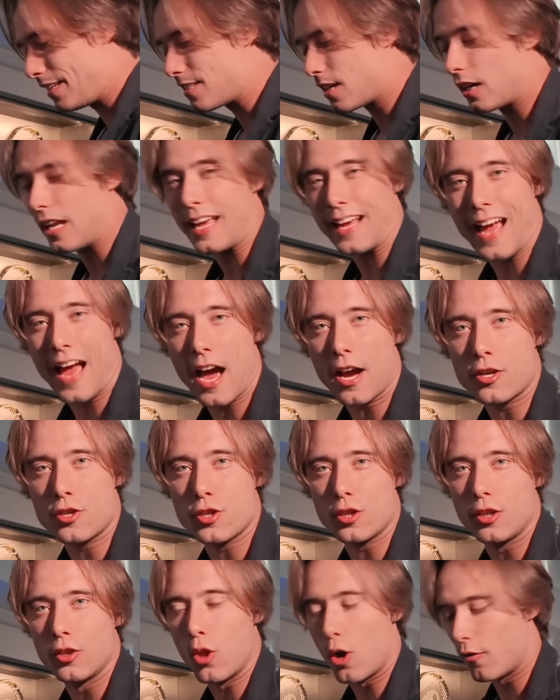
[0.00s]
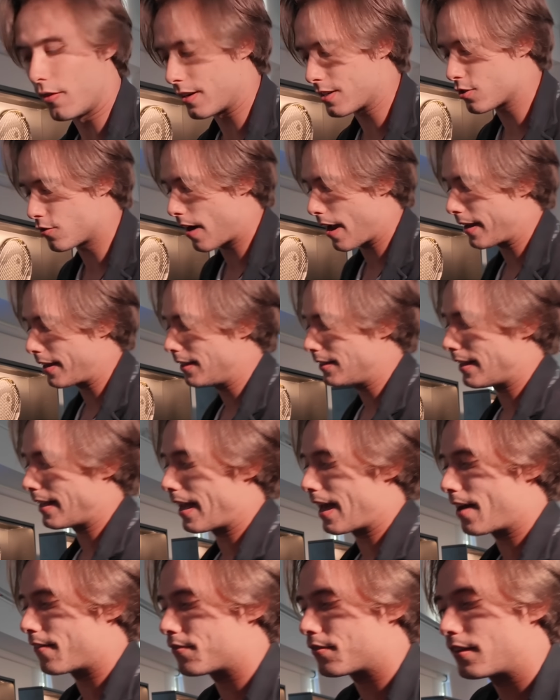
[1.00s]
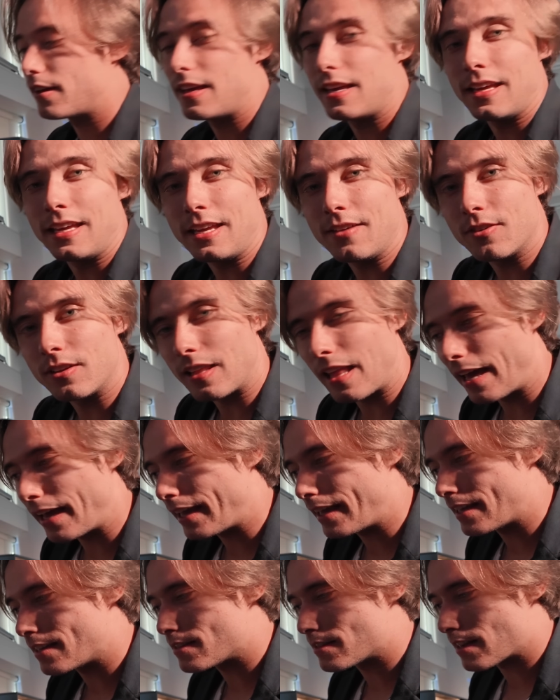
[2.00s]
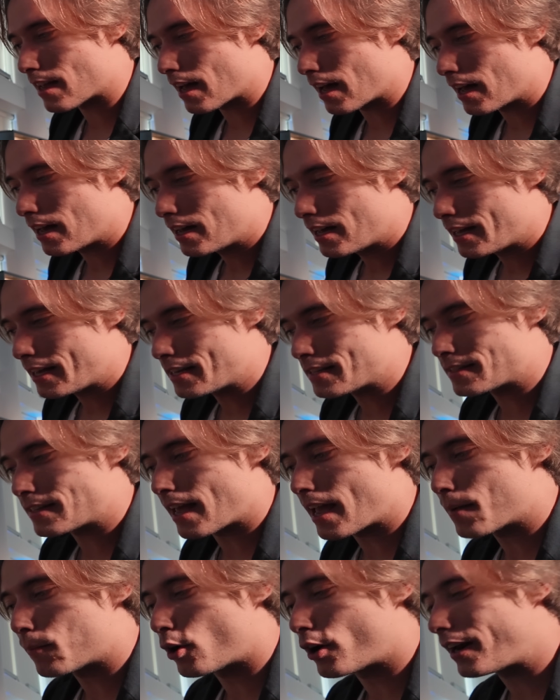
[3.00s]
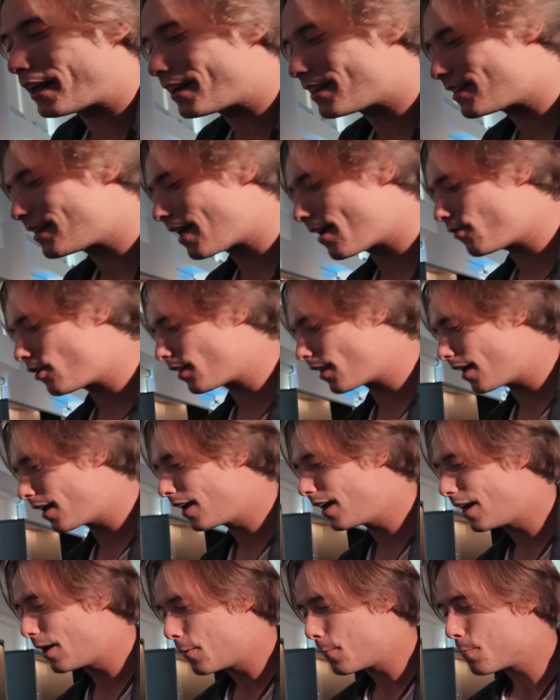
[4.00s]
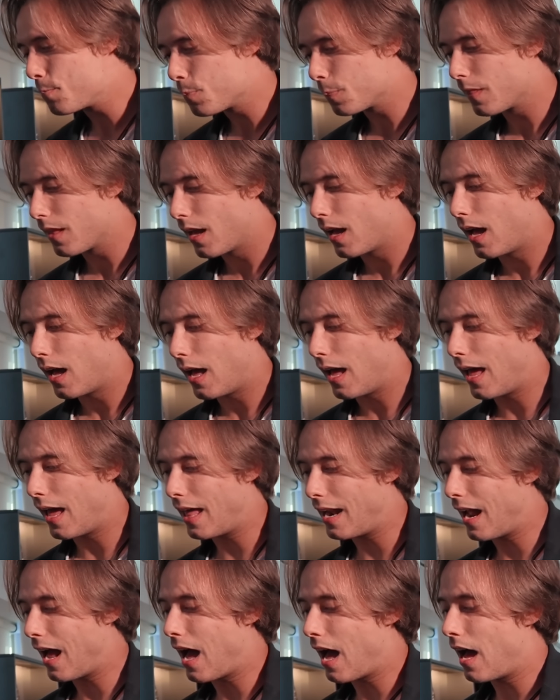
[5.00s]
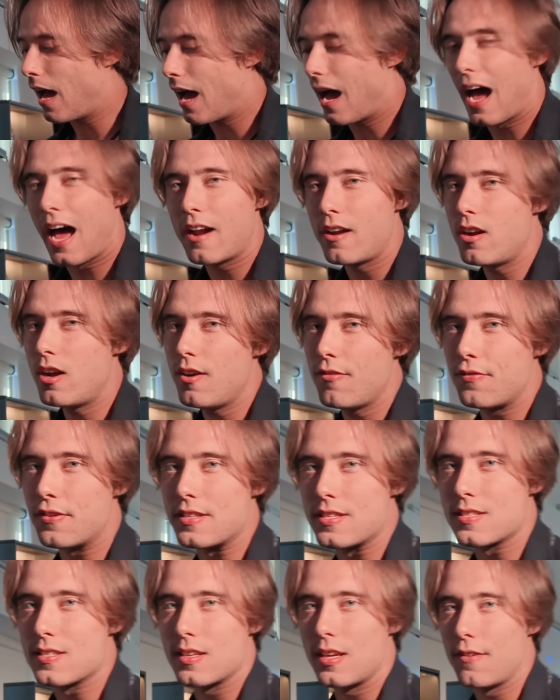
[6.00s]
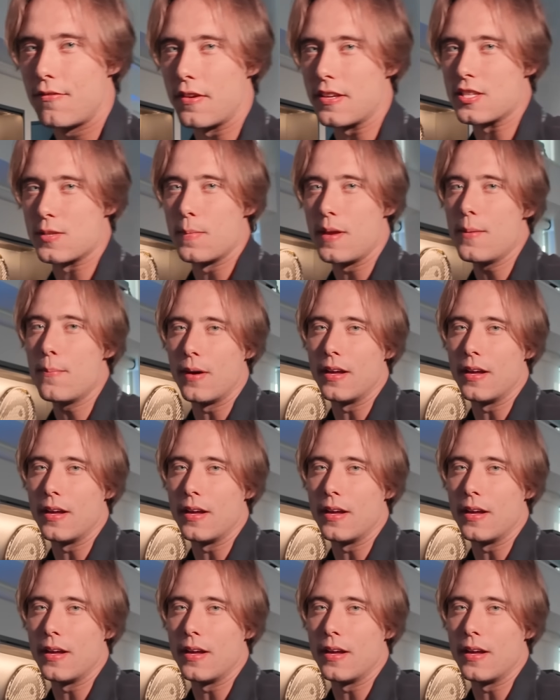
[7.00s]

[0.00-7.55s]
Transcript: these are like actual Novak's racket. They have even like his uh, his name on it and everything. And I don't know if it's if it's me,